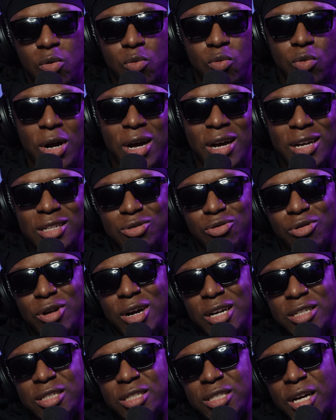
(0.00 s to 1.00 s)
Rise,
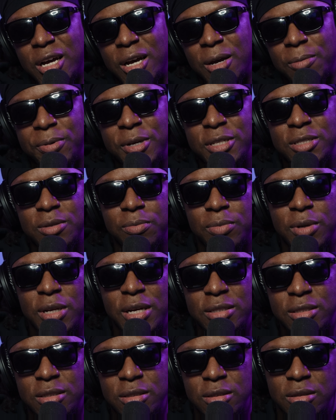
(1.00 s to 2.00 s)
grind, shine, peace and
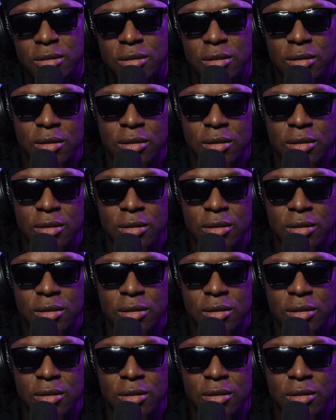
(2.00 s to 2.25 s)
blessings.